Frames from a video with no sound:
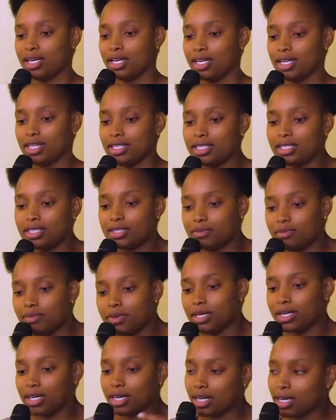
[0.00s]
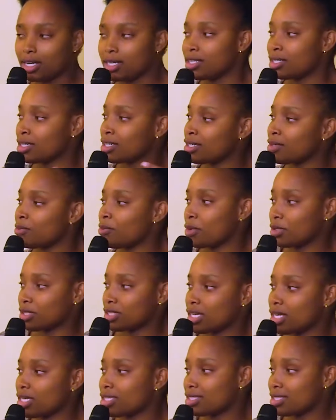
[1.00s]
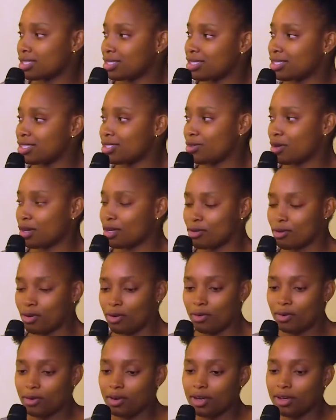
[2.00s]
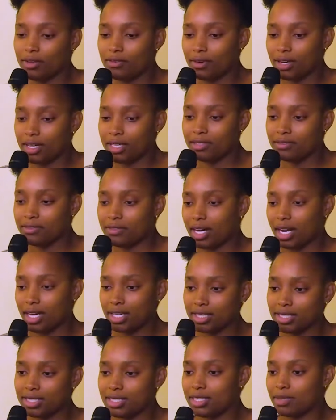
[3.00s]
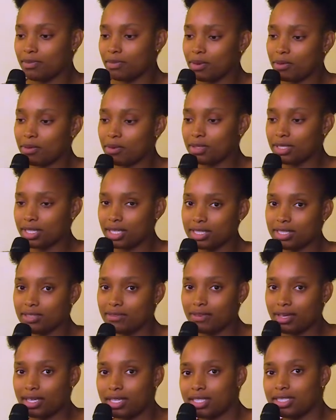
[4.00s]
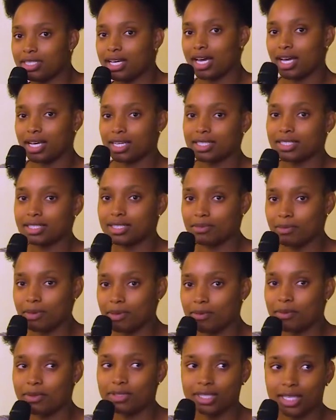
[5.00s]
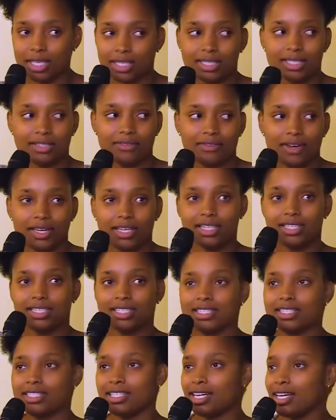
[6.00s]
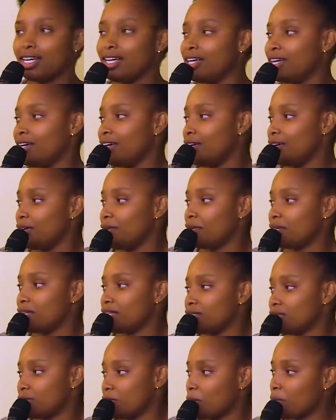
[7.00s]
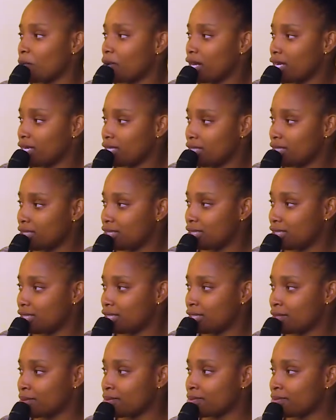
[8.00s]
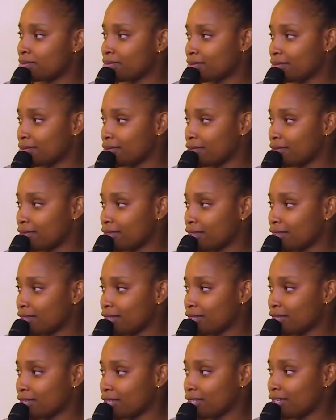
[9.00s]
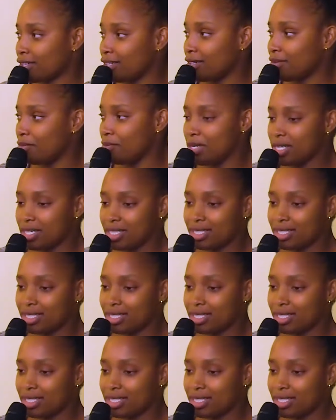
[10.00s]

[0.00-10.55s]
it is being processed. So I know if I eat fries, it's being processed. If I eat eggs, it's being processed. If I eat, what else do people like eating? Meat,